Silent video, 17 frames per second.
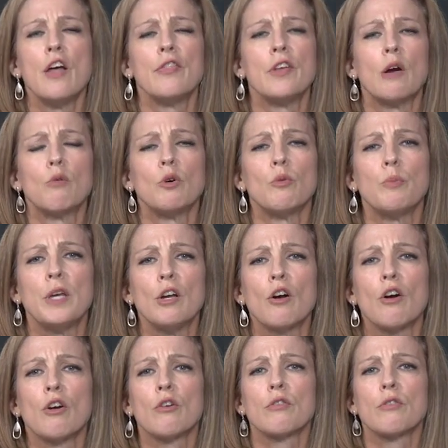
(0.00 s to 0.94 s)
There will be
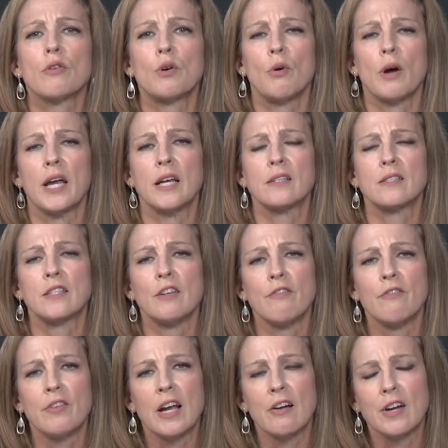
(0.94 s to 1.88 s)
earthquakes
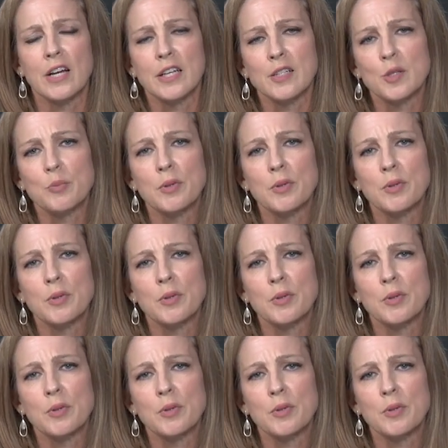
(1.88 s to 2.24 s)
in various